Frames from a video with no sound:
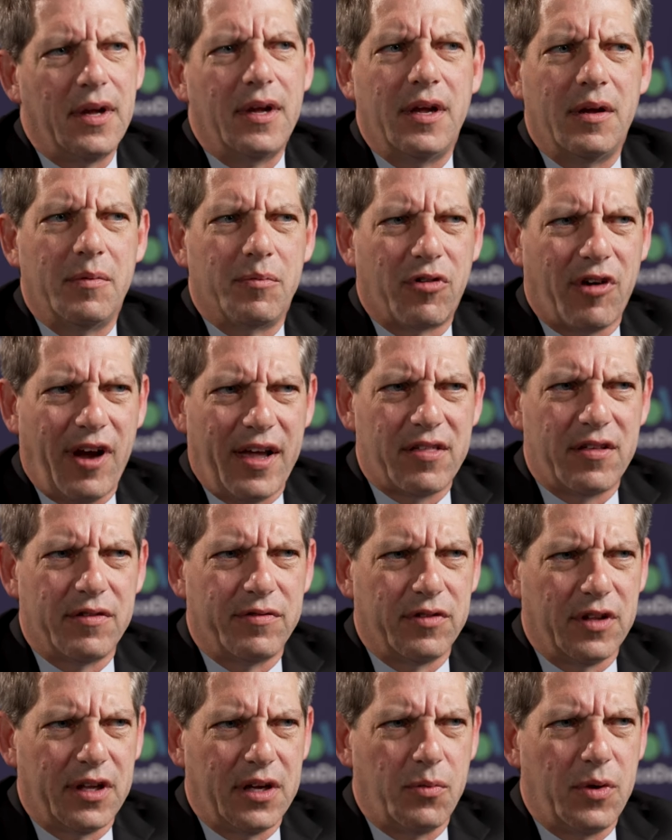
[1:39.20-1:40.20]

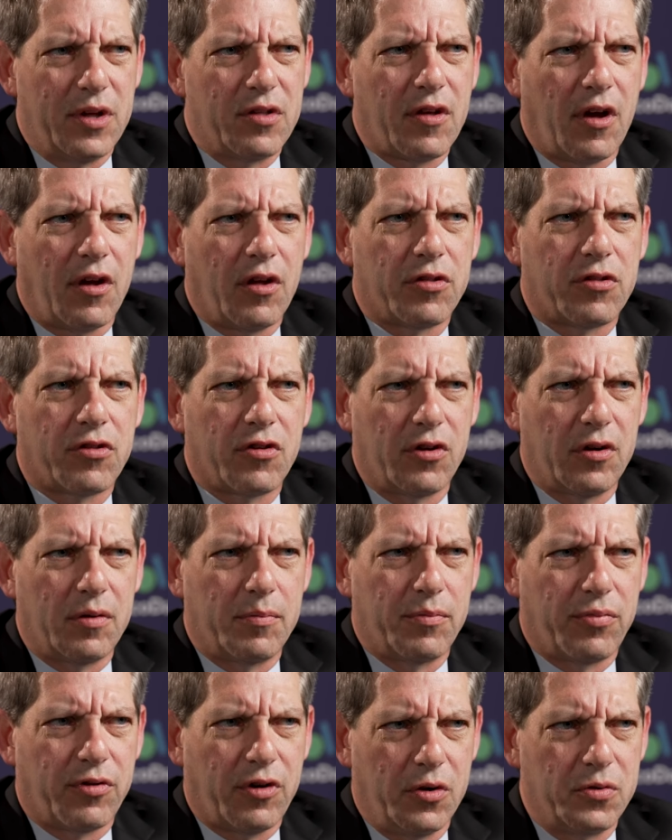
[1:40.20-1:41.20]
Impressively, we saw certain
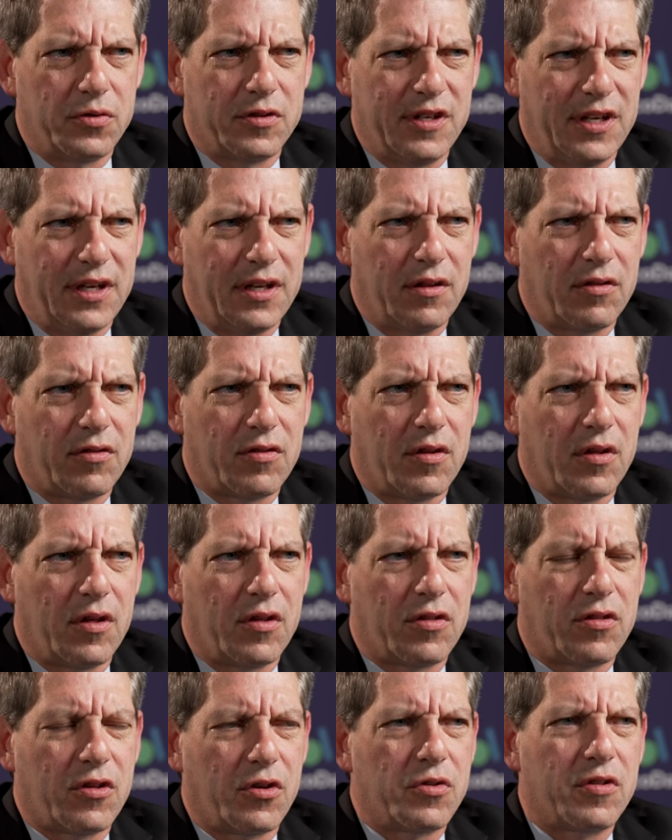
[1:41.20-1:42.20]
proteins
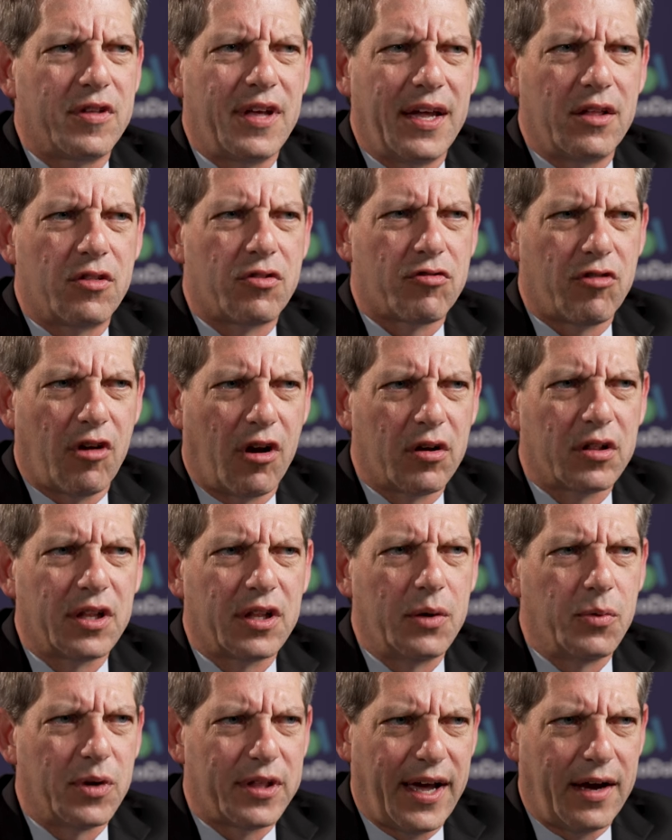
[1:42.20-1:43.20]
associate strongly
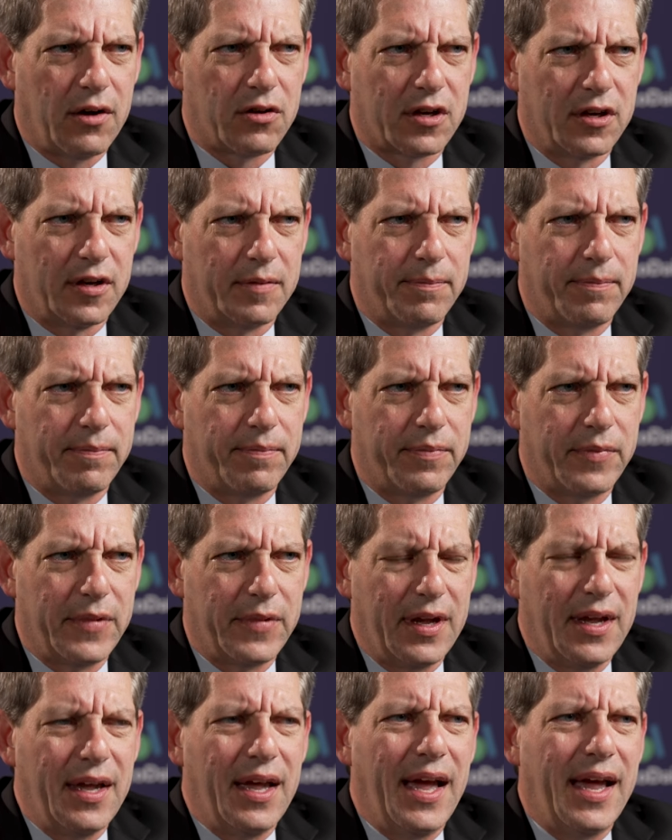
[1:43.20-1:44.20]
with outcome,
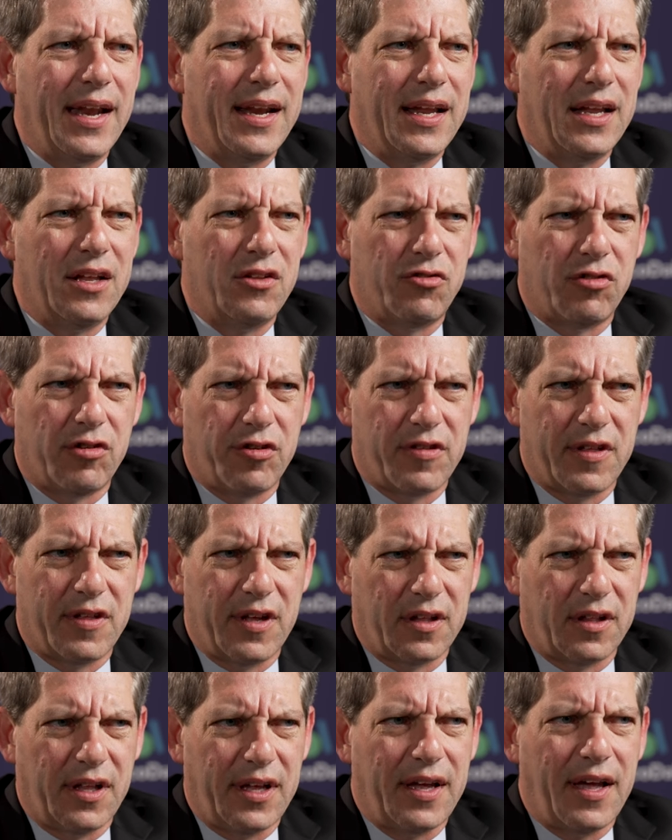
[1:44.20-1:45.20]
and
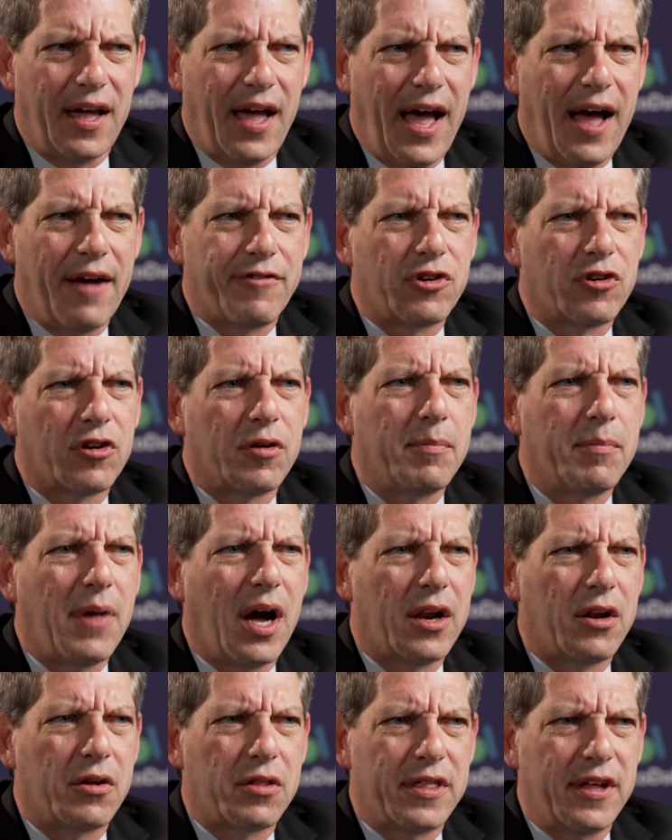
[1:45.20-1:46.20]
interestingly, after a
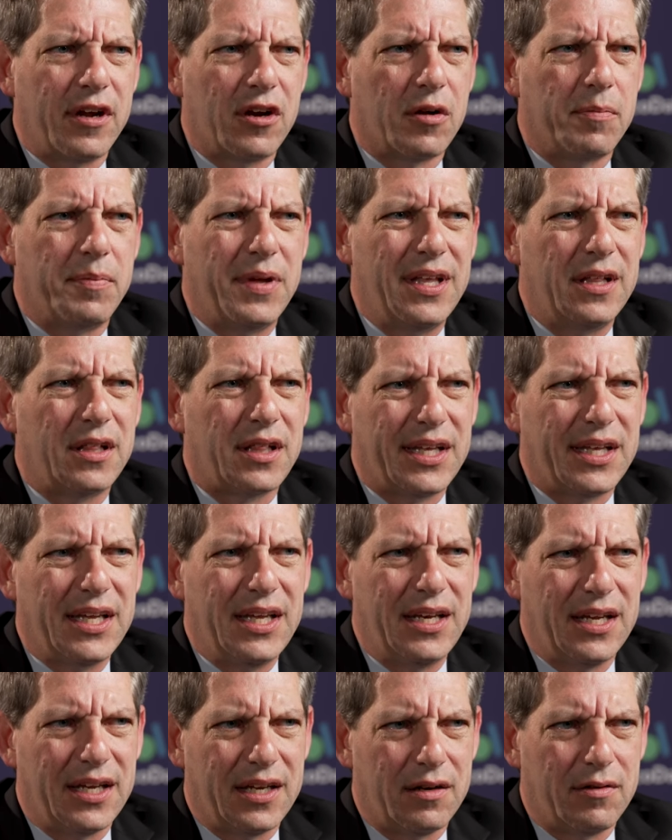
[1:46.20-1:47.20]
monotherapy
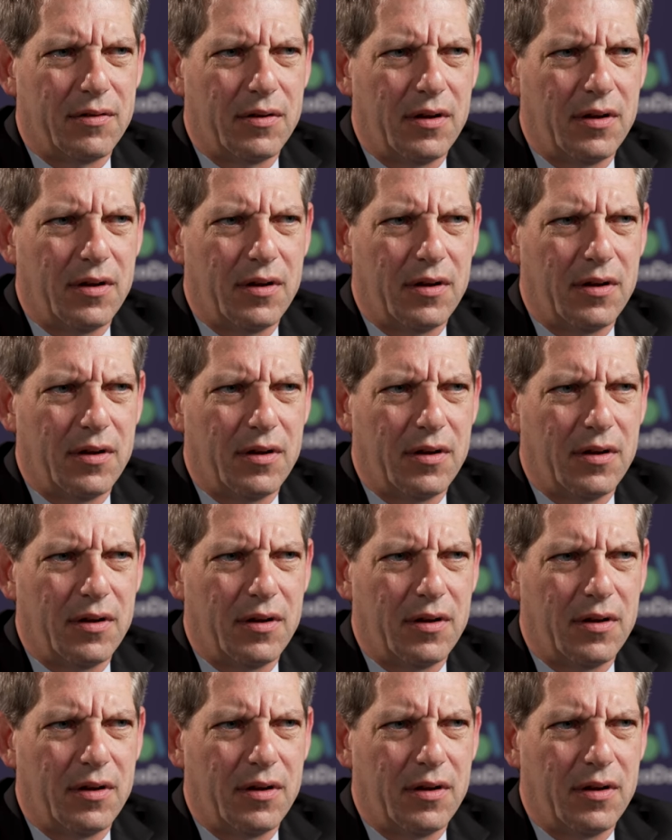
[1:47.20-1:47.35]
lead-in,